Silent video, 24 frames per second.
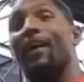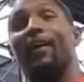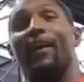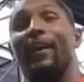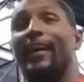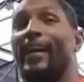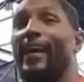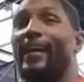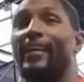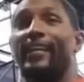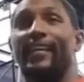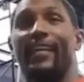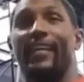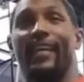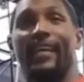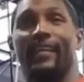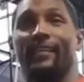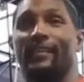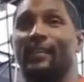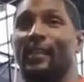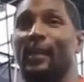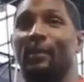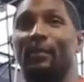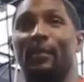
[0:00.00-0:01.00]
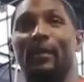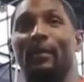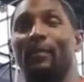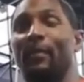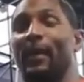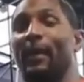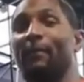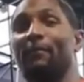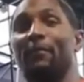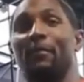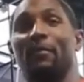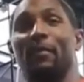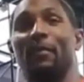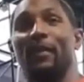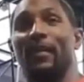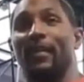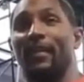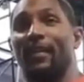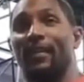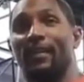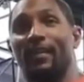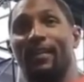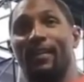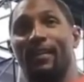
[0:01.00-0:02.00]
now I got kids coming up after me.
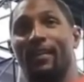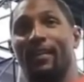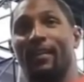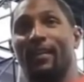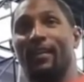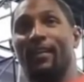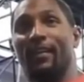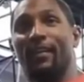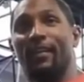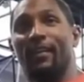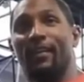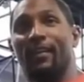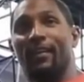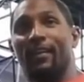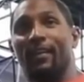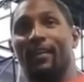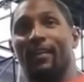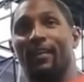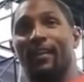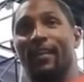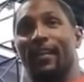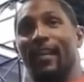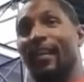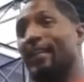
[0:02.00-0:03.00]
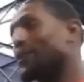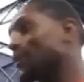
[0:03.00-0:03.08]
And